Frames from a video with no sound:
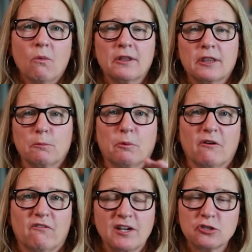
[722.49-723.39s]
well, the
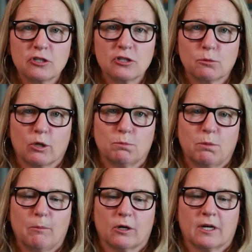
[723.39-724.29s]
professional sports
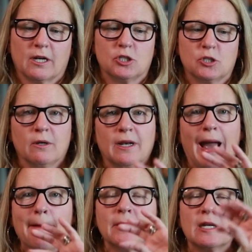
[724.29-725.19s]
people are going to do it.
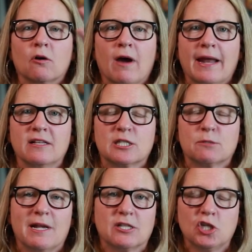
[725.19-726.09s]
I'm going to go ahead and
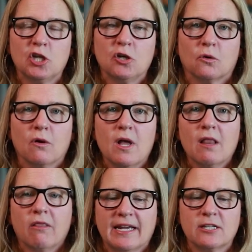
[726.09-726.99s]
spit too.
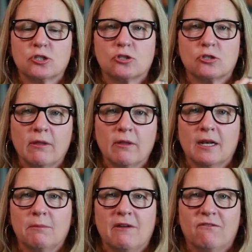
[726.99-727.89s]
Like, it's totally going
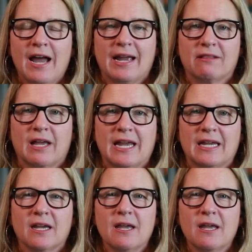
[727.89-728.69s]
to be fine. Like,